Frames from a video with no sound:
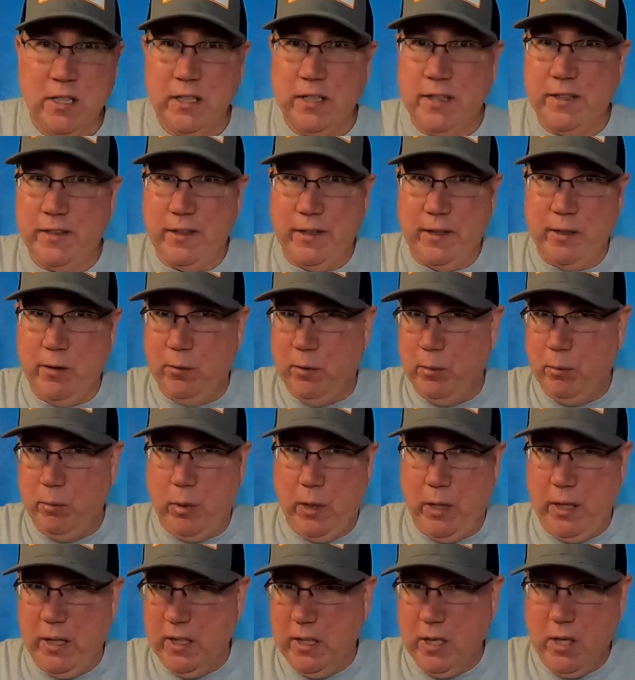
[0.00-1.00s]
couldn't tell you what
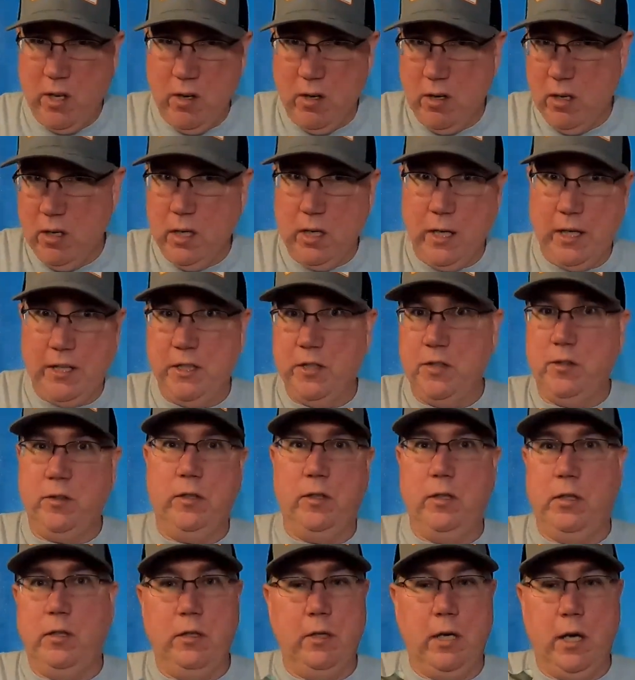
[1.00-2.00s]
brand they are. I just
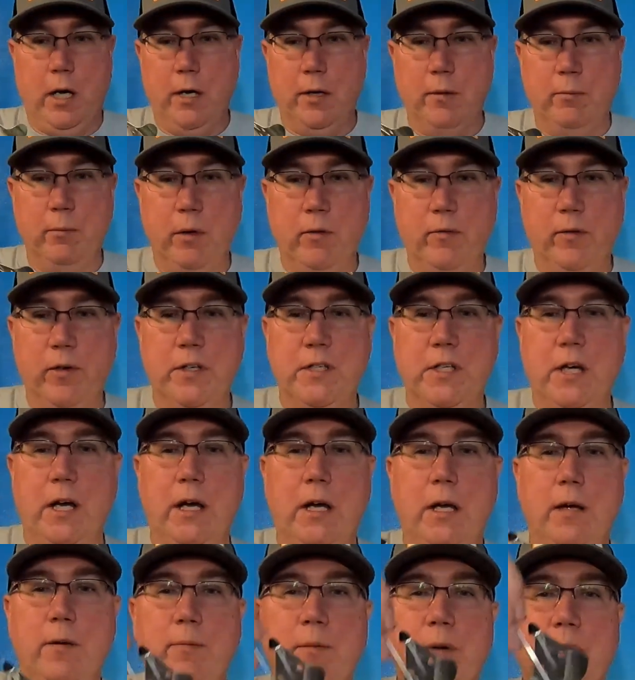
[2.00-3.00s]
got them over
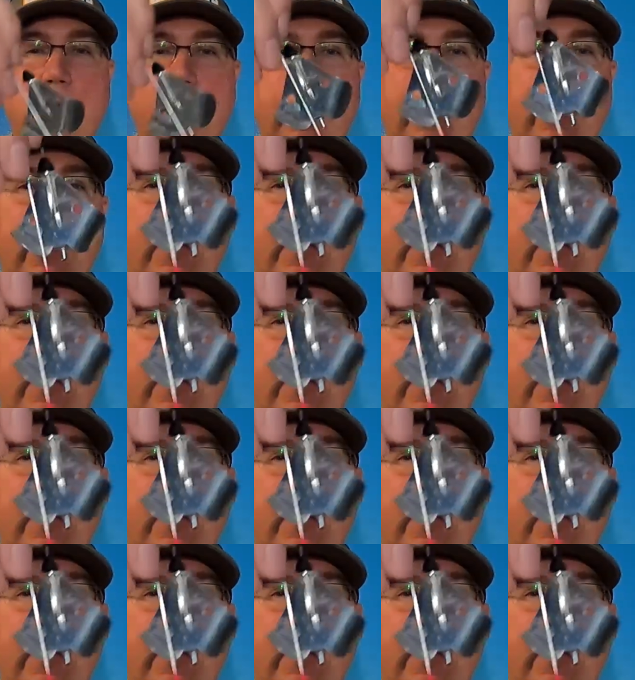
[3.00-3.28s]
time.